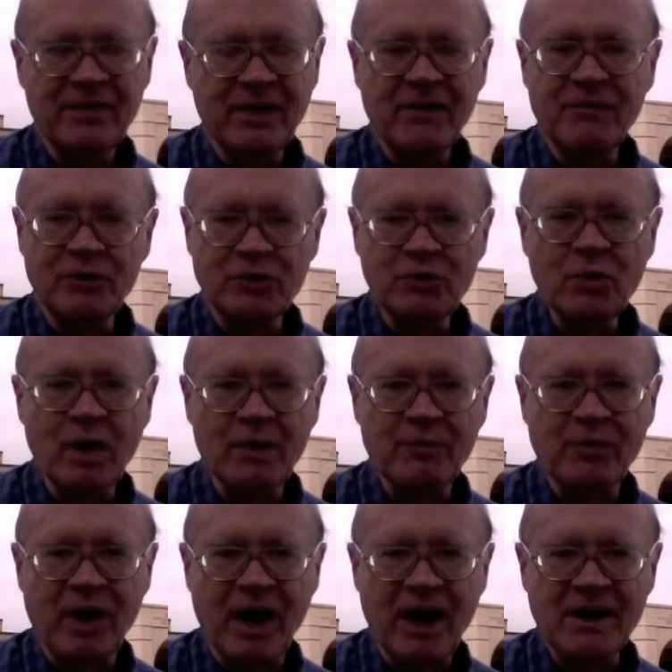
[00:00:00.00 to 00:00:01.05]
If you do want a
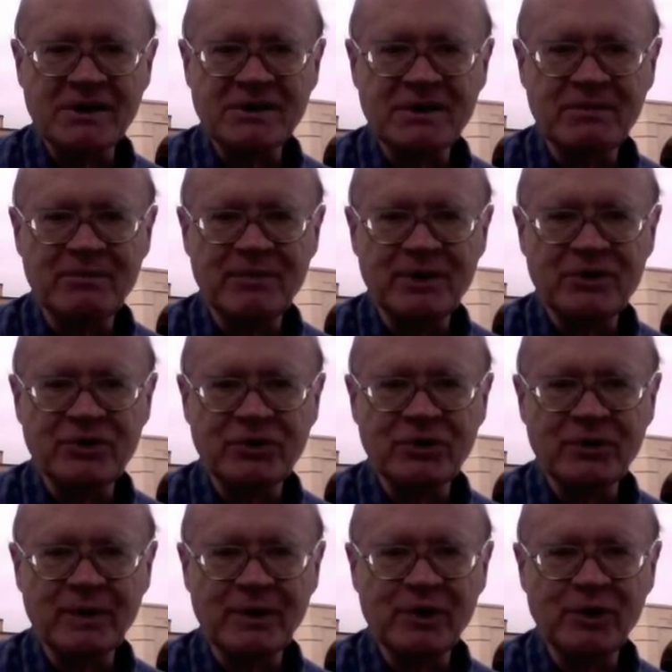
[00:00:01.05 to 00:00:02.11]
prize, be sure
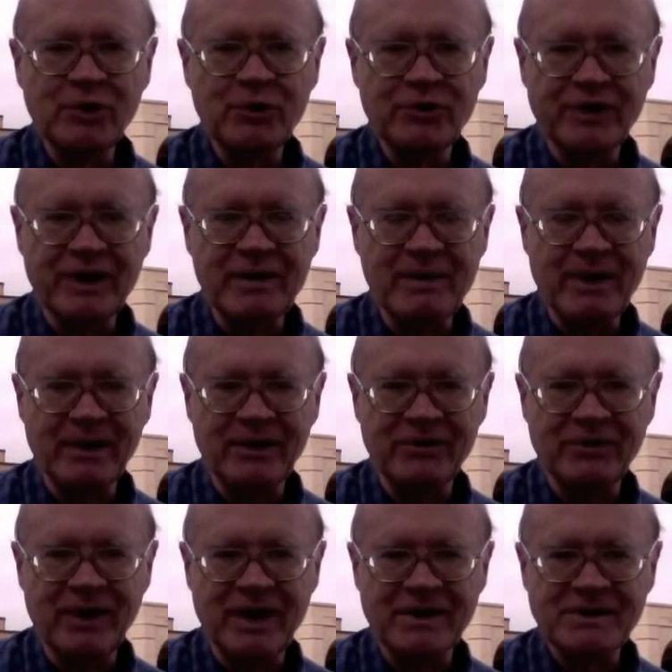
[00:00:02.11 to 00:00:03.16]
to include your email
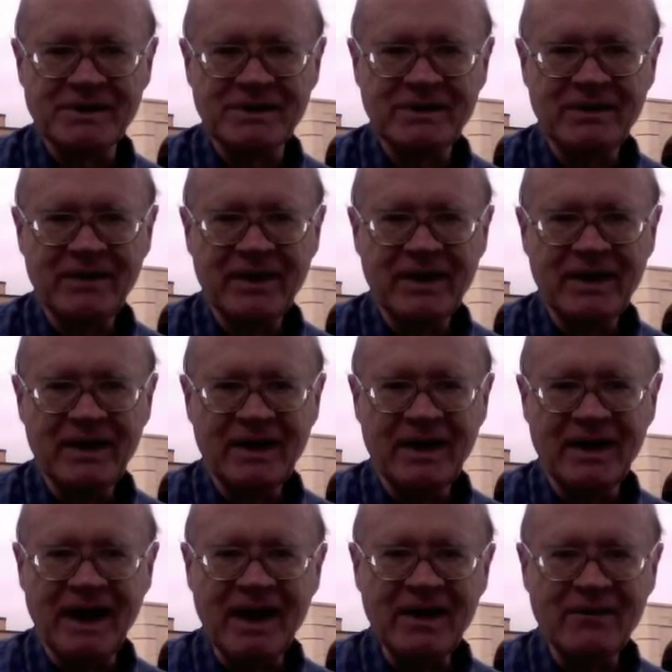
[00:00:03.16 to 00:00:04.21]
address.
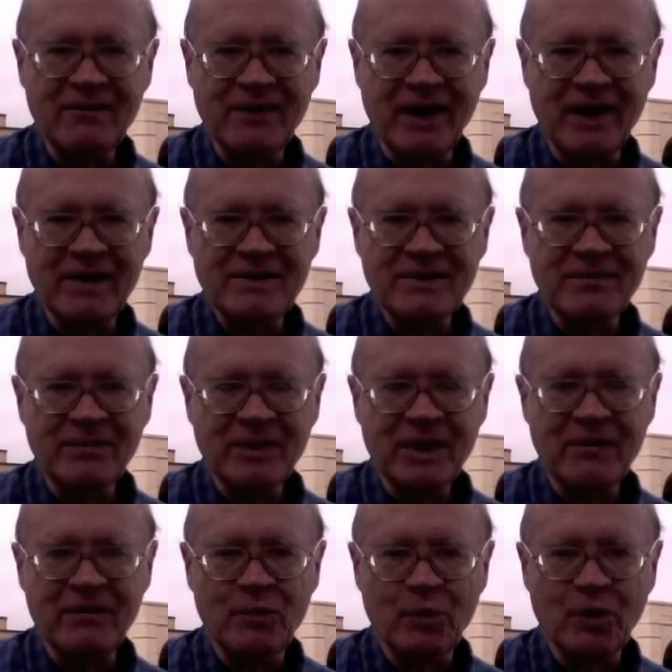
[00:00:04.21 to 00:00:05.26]
In any event,
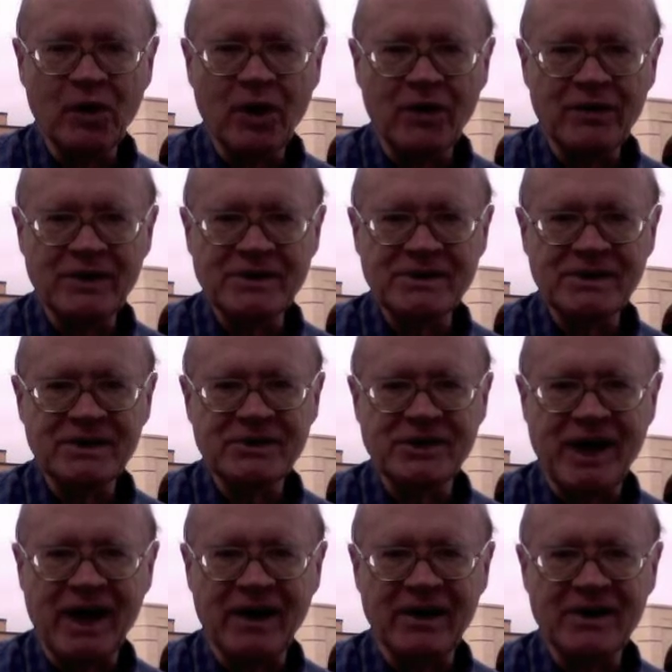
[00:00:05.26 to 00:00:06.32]
if you work on this
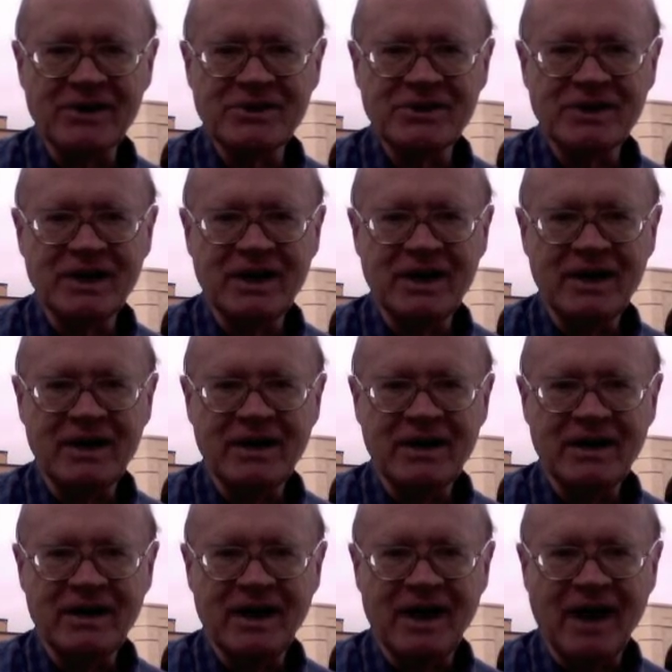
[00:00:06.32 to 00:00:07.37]
challenge,
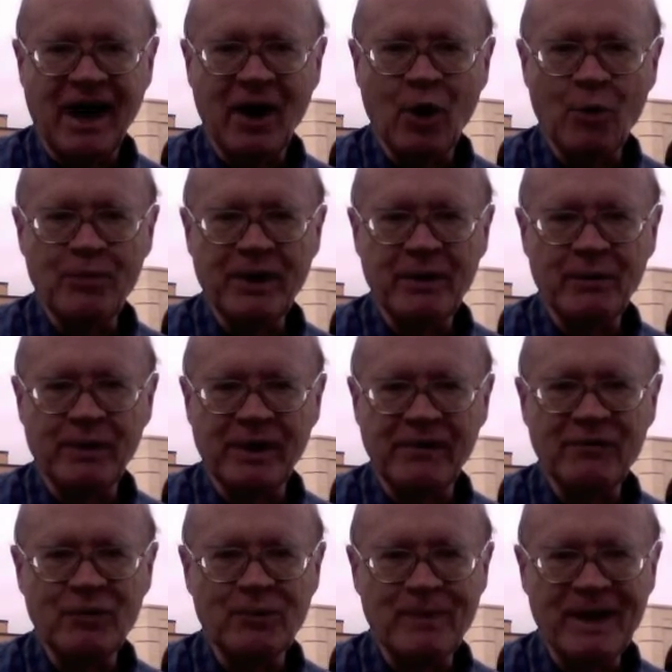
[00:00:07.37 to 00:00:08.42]
I hope that it will
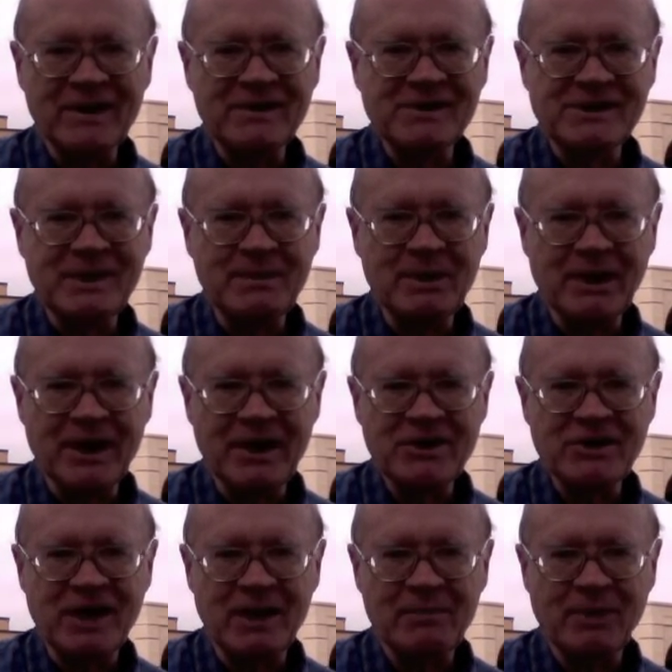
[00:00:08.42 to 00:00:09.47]
give you mental
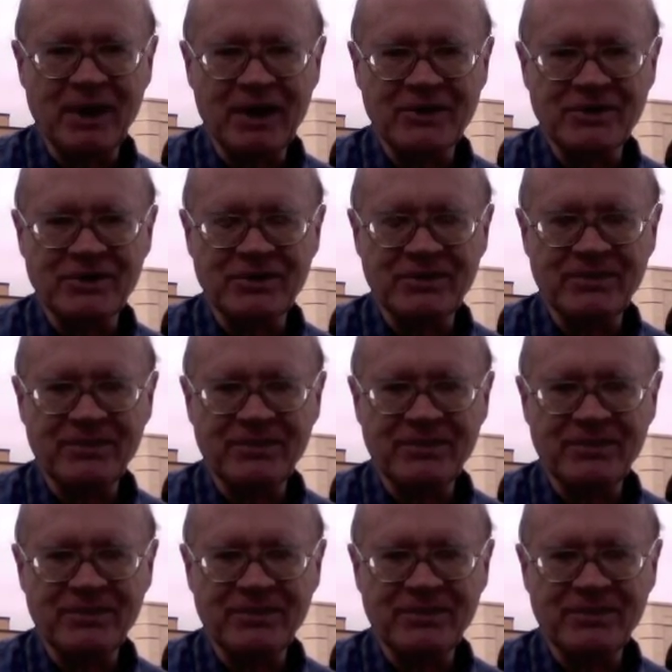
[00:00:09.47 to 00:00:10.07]
stimulation and pleasure.